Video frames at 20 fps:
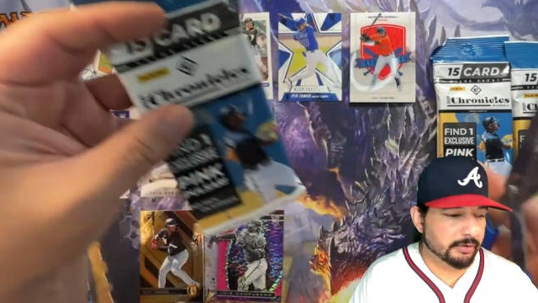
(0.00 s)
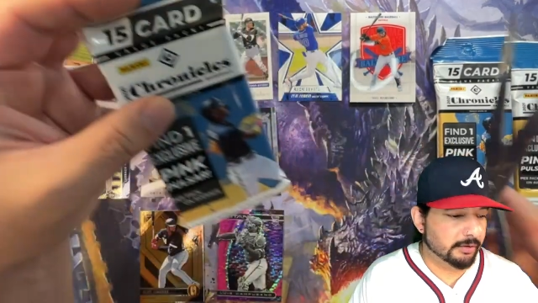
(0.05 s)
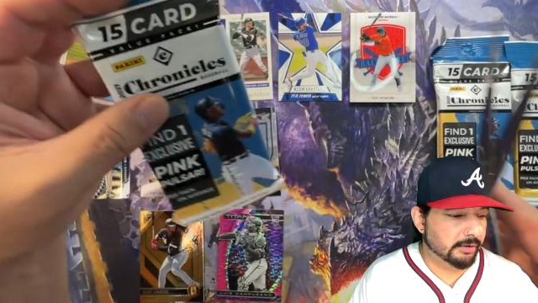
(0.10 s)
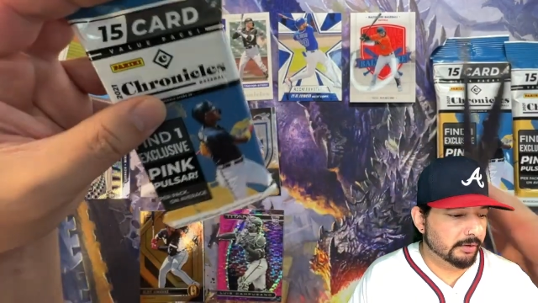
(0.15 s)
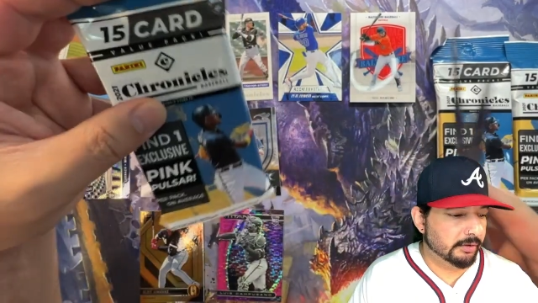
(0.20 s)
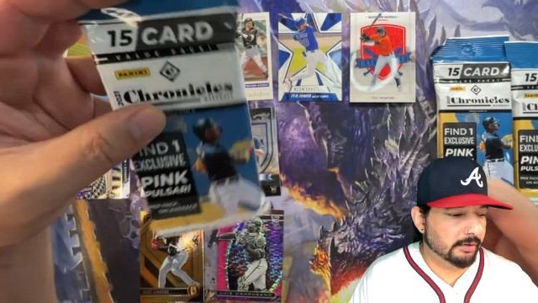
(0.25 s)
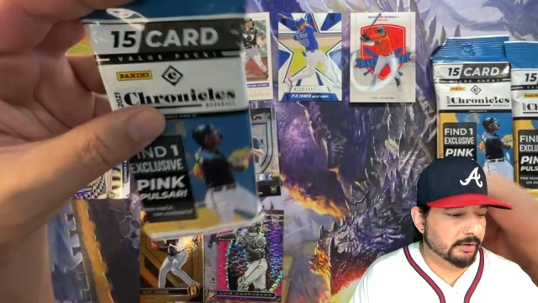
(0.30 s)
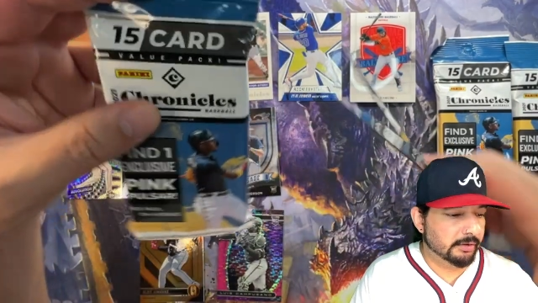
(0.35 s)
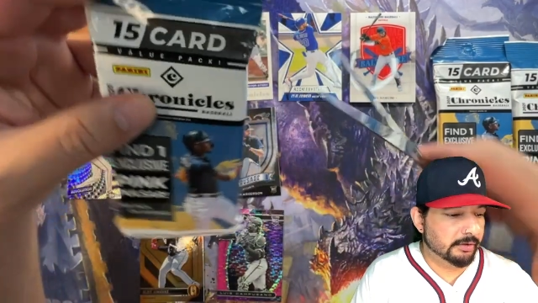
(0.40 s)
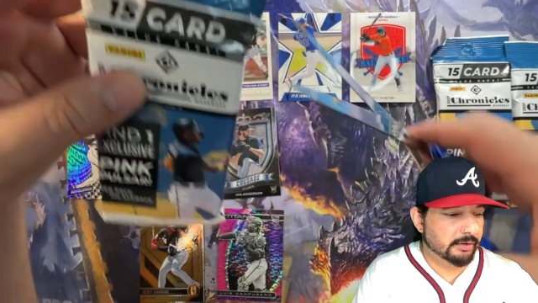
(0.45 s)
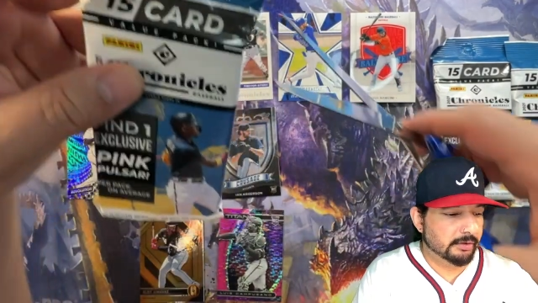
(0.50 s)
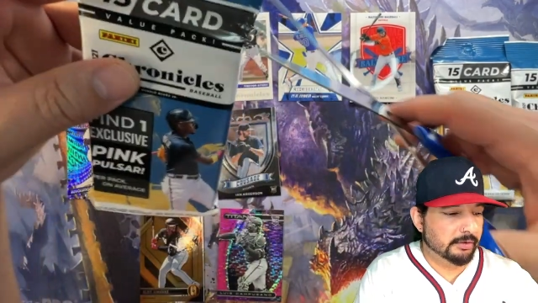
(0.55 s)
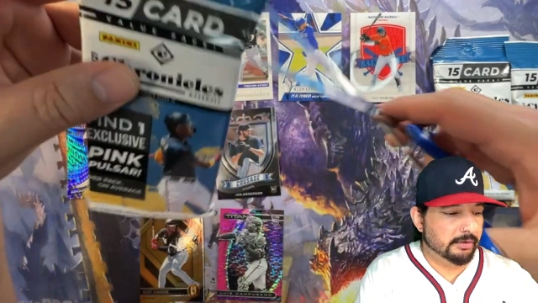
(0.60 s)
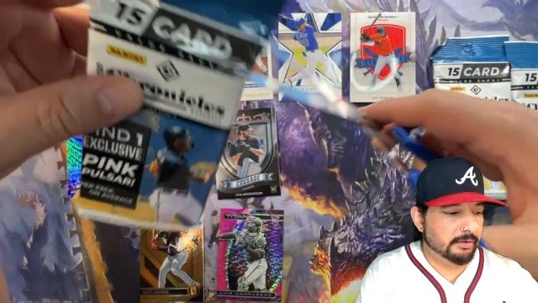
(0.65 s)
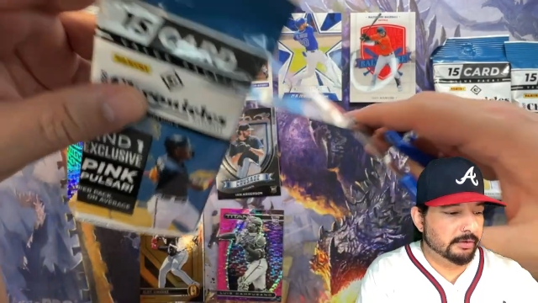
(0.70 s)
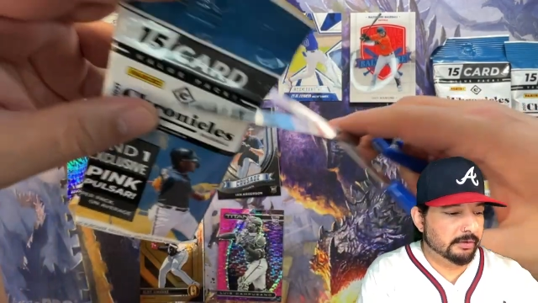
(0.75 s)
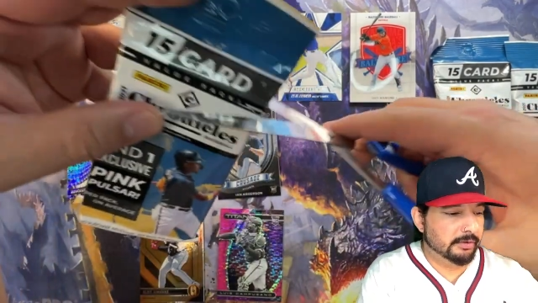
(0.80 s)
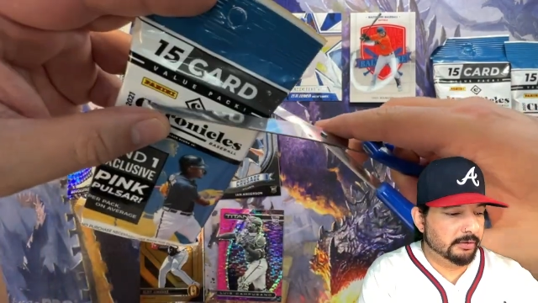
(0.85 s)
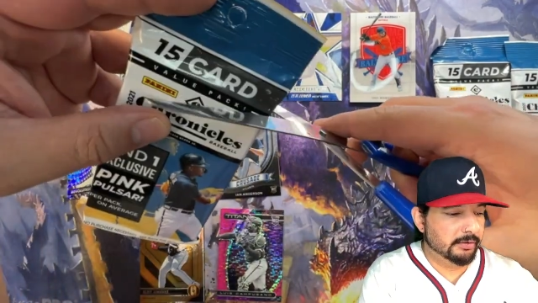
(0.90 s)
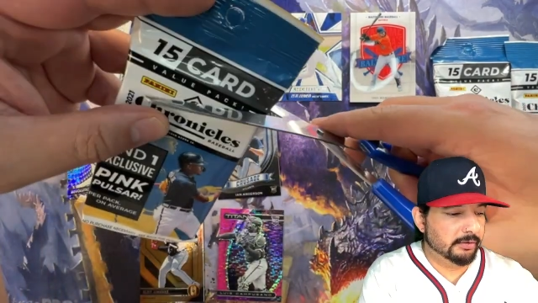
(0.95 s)

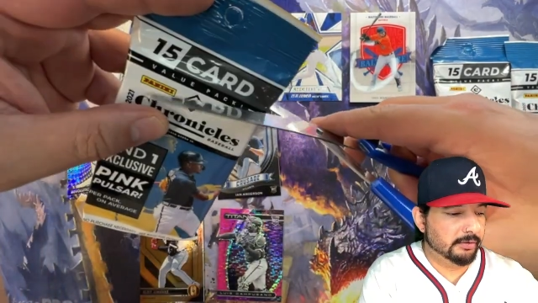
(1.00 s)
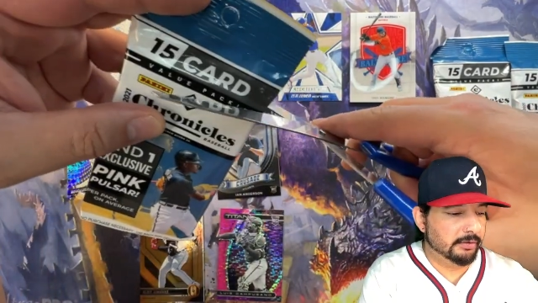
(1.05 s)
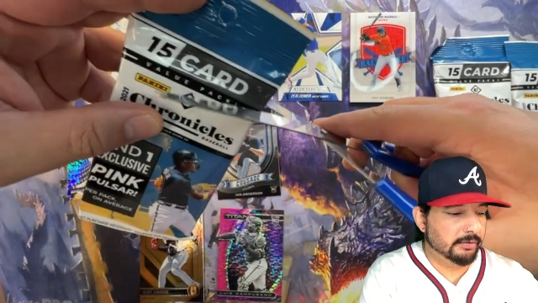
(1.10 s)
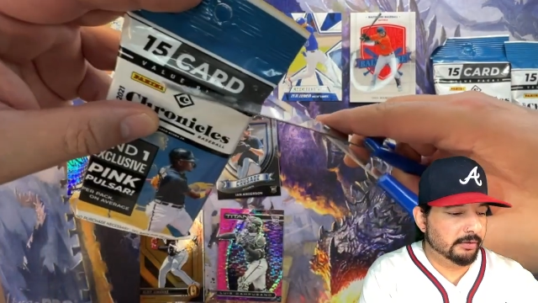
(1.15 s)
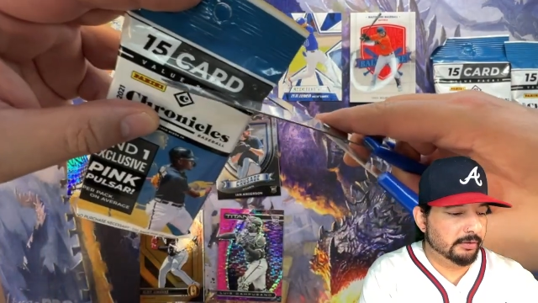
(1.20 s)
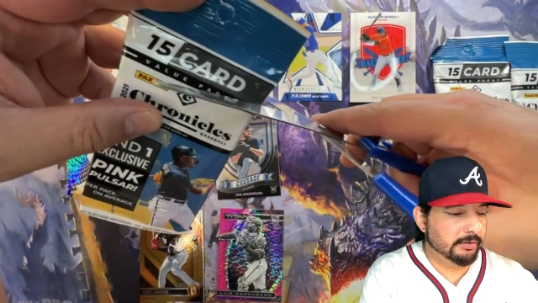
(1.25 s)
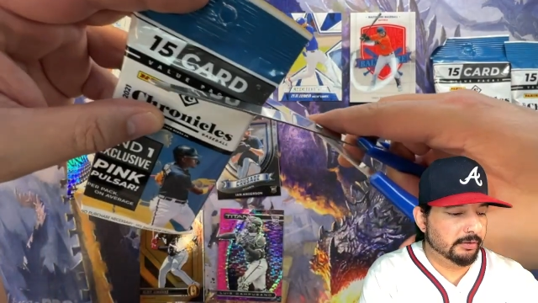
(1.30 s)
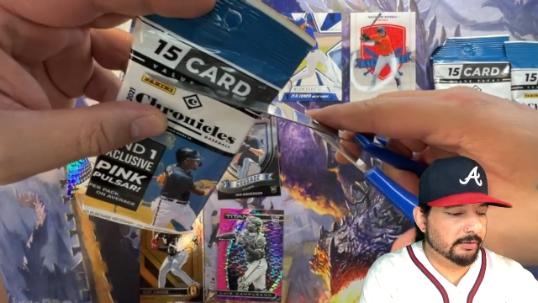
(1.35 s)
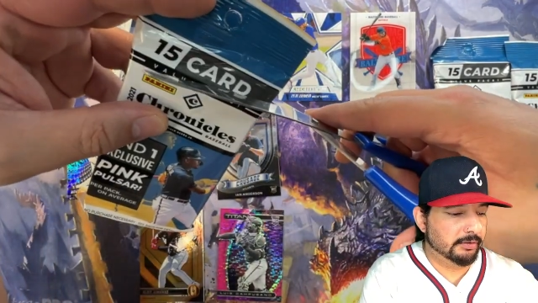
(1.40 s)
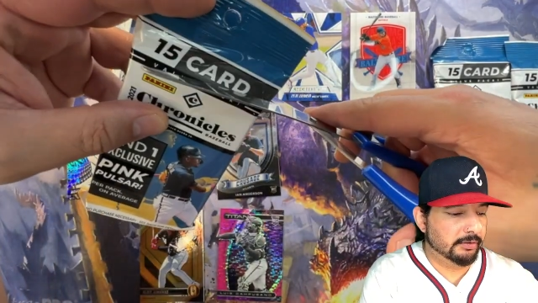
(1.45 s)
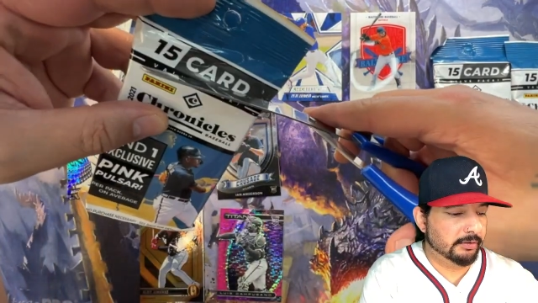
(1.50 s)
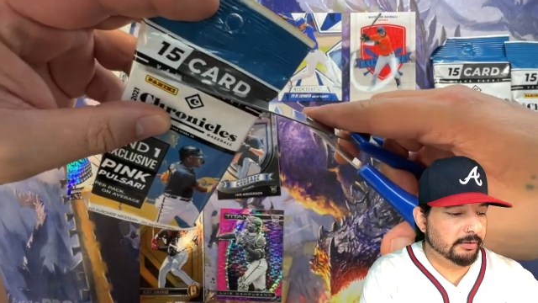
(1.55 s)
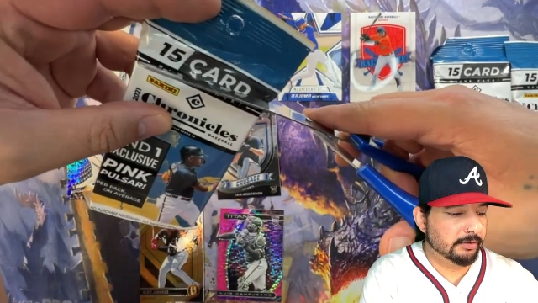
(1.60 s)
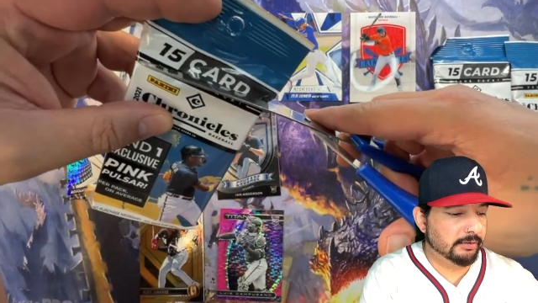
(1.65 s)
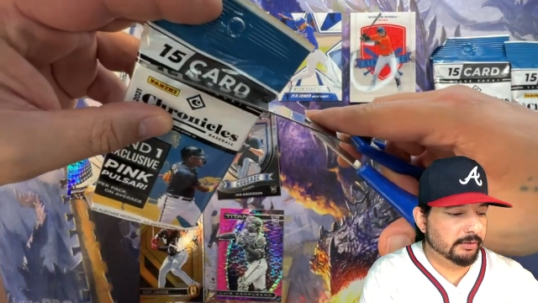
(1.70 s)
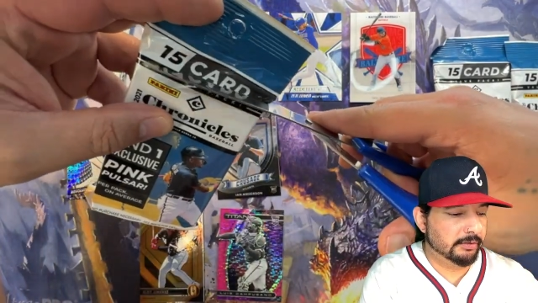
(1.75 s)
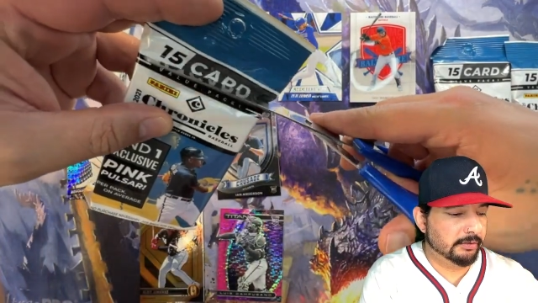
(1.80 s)
Nothing is said.